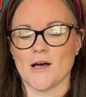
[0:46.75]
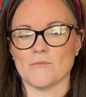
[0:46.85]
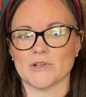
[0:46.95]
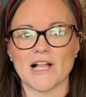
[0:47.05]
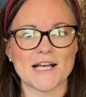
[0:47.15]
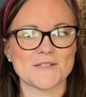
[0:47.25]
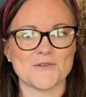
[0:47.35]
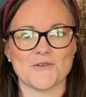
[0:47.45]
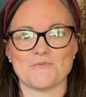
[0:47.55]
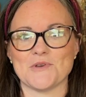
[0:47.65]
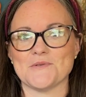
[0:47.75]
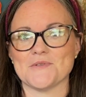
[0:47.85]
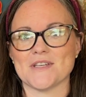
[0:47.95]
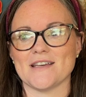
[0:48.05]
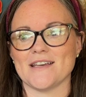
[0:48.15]
classical
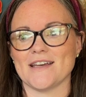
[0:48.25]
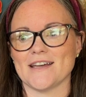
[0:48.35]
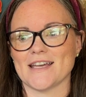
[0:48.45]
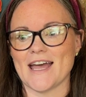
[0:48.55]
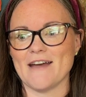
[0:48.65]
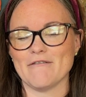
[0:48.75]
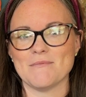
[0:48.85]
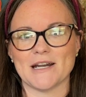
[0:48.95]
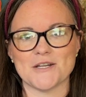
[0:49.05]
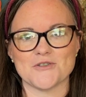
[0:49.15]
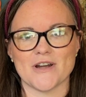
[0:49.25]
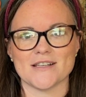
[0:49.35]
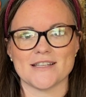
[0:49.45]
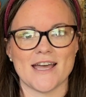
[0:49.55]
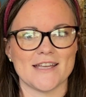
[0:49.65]
music, everybody
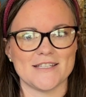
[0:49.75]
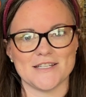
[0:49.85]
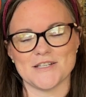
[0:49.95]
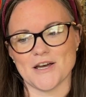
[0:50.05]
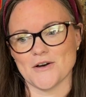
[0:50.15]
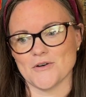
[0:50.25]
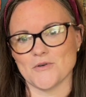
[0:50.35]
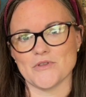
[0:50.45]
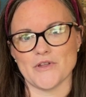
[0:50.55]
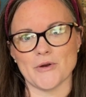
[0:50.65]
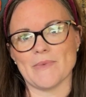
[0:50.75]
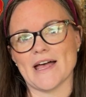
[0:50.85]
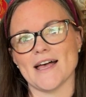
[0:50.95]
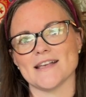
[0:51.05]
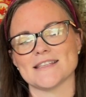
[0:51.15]
dressed head to toe their
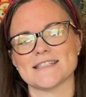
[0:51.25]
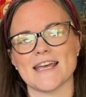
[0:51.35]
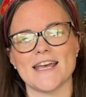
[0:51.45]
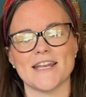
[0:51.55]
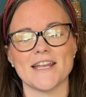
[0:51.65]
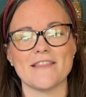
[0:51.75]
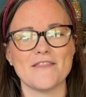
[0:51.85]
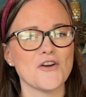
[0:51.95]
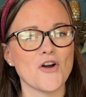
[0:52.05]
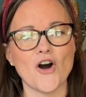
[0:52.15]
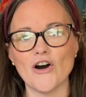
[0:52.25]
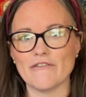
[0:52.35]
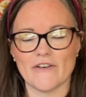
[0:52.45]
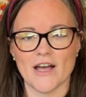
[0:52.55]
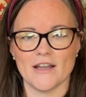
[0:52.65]
best, and they're all
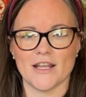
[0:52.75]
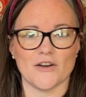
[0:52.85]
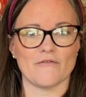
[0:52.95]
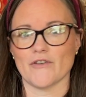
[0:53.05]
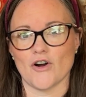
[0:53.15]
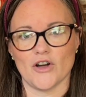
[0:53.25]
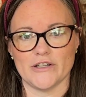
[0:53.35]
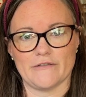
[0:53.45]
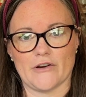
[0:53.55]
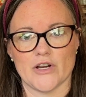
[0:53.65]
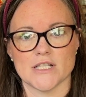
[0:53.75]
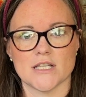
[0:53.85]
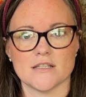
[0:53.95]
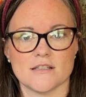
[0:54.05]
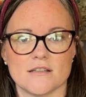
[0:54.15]
fun and for all different
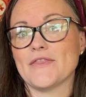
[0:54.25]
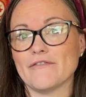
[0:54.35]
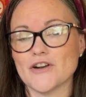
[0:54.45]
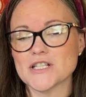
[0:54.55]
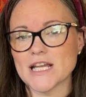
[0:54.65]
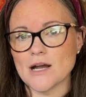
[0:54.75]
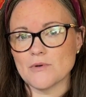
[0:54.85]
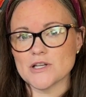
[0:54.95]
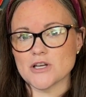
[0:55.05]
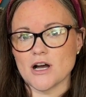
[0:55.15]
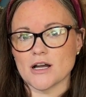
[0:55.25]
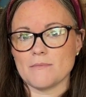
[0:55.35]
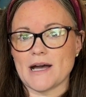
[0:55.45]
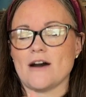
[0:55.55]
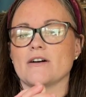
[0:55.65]
reasons. The first thing I want to talk
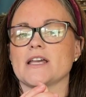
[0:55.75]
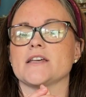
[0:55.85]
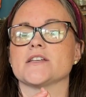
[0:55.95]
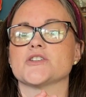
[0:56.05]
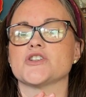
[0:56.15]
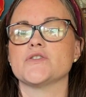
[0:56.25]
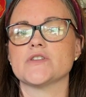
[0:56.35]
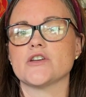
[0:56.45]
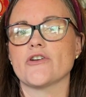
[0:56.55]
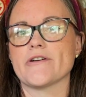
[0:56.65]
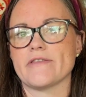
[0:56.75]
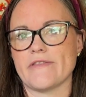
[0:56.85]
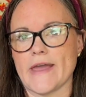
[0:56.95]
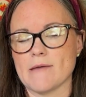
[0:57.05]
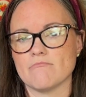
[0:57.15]
about is choosing your
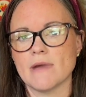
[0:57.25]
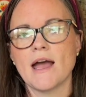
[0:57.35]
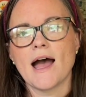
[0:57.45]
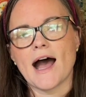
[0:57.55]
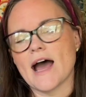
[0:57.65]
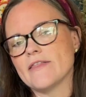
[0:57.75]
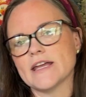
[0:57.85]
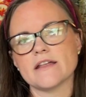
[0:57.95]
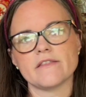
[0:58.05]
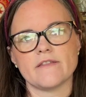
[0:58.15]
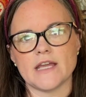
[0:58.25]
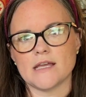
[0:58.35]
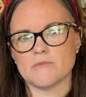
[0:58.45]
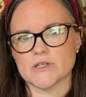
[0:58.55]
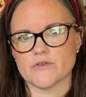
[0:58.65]
theme. I think a
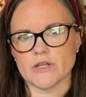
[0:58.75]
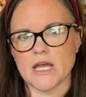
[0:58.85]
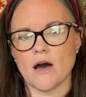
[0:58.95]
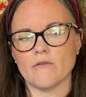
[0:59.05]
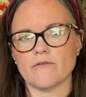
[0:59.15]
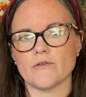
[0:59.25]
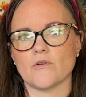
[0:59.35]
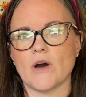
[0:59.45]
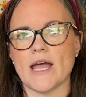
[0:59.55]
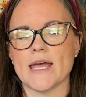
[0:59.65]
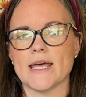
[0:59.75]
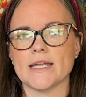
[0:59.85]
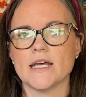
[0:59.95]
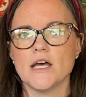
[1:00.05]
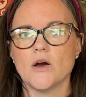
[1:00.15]
theme is really helpful,
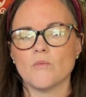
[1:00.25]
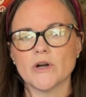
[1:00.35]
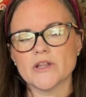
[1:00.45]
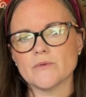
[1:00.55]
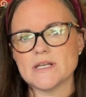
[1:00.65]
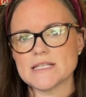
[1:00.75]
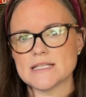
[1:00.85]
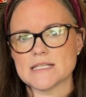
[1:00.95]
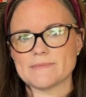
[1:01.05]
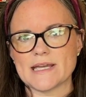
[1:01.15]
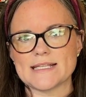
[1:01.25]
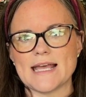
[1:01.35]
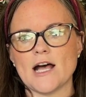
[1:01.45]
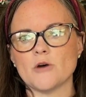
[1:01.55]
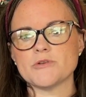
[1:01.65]
and one of the reasons is because it
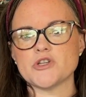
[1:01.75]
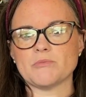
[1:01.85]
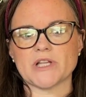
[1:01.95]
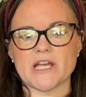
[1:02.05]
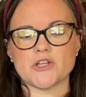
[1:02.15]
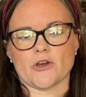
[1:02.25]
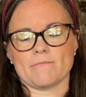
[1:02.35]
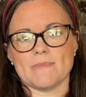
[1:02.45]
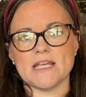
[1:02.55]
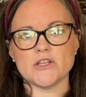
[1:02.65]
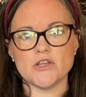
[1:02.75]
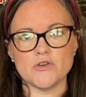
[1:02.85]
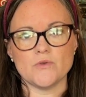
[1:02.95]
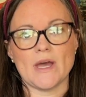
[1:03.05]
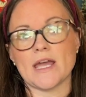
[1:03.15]
helps you plan your
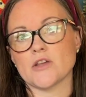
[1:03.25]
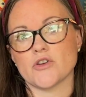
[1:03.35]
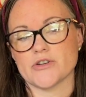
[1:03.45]
menu and your